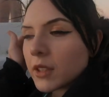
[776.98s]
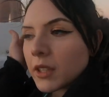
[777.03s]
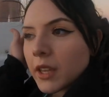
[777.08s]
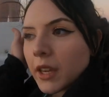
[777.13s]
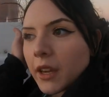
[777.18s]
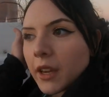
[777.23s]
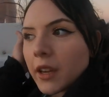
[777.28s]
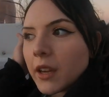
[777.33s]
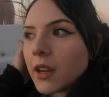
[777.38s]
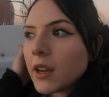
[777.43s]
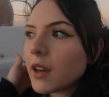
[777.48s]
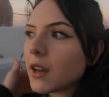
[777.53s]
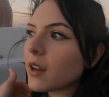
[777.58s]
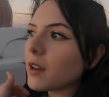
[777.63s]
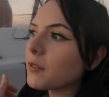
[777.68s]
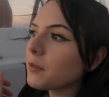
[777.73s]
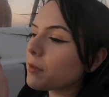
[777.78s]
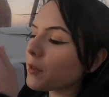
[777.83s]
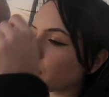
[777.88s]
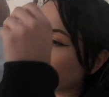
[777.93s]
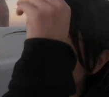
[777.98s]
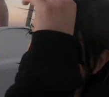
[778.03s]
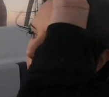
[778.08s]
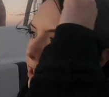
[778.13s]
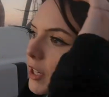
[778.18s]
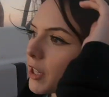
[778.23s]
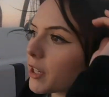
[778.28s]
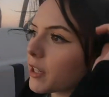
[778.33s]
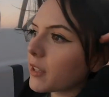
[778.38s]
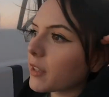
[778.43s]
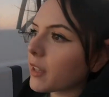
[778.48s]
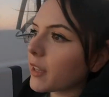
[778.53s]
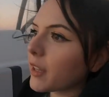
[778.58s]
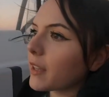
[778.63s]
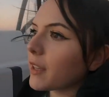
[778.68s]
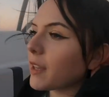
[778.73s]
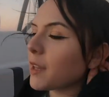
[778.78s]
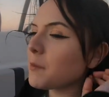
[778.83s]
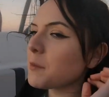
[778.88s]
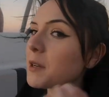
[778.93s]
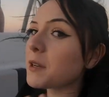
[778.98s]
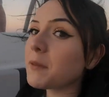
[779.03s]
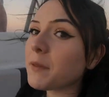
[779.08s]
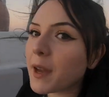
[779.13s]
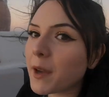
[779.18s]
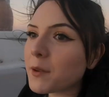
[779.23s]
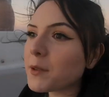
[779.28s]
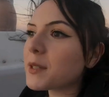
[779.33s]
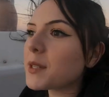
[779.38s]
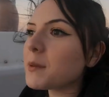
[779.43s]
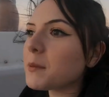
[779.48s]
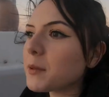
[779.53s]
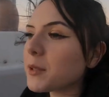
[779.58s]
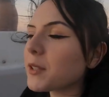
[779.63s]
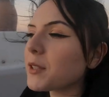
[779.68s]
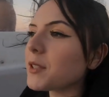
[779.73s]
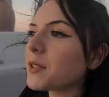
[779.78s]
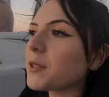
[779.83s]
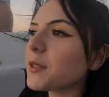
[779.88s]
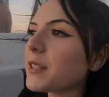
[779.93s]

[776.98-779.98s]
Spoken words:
Yeah, for sure. Like, I mean, if I was able to do